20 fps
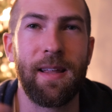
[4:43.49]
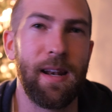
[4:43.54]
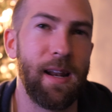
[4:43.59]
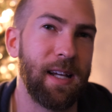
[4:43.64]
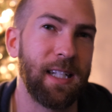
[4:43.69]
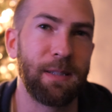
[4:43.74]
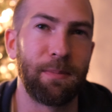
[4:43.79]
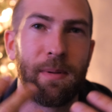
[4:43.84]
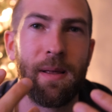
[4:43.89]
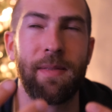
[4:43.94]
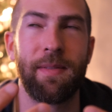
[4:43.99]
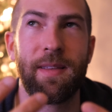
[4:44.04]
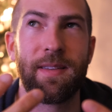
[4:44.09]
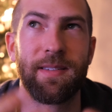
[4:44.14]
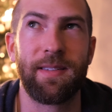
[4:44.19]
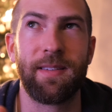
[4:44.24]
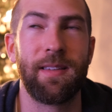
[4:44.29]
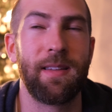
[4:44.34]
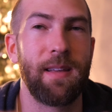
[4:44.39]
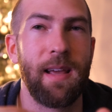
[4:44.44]
And I explained
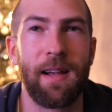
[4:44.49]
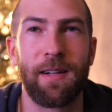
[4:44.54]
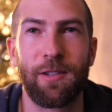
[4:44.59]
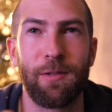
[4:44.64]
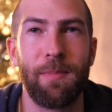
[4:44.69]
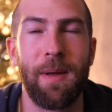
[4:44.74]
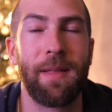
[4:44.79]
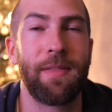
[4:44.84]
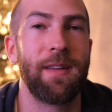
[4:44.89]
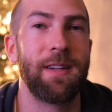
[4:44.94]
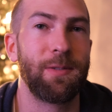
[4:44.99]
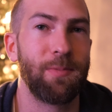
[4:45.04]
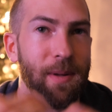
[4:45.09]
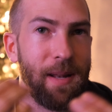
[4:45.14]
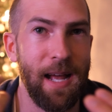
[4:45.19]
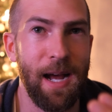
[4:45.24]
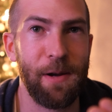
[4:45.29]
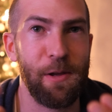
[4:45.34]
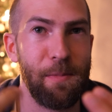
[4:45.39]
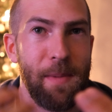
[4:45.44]
this in the actual method as well,
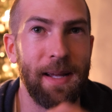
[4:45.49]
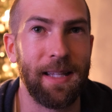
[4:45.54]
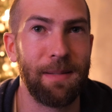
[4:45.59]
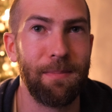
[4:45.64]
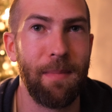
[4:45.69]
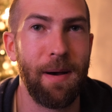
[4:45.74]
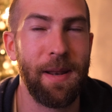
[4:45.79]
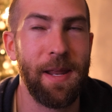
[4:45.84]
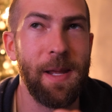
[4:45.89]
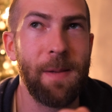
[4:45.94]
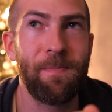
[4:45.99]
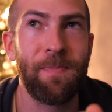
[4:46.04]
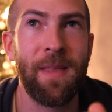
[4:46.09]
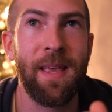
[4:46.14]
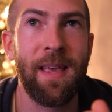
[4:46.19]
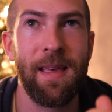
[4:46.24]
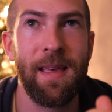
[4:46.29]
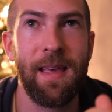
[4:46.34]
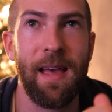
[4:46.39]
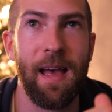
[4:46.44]
how you make the money,
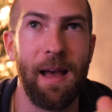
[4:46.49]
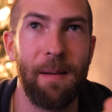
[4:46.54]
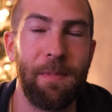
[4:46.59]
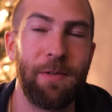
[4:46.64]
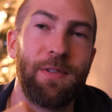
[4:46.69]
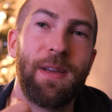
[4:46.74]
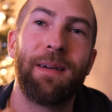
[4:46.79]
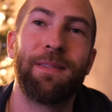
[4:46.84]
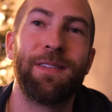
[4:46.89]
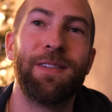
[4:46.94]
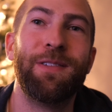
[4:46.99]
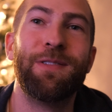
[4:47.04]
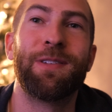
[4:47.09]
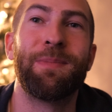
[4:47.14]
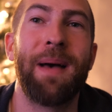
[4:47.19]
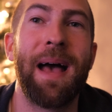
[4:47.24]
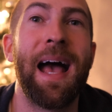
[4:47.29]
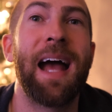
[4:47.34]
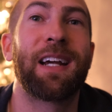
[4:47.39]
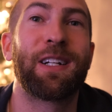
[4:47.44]
but you have to do
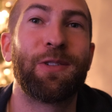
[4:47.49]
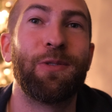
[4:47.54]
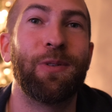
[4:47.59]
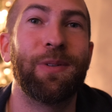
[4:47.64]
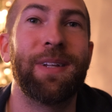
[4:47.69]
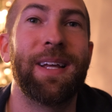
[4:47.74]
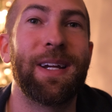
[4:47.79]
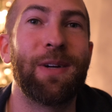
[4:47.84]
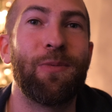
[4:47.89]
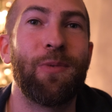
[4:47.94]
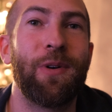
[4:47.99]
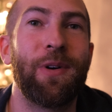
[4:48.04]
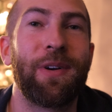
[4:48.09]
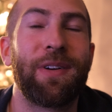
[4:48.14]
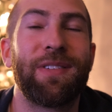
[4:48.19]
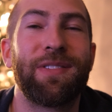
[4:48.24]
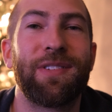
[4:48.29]
some actual legwork.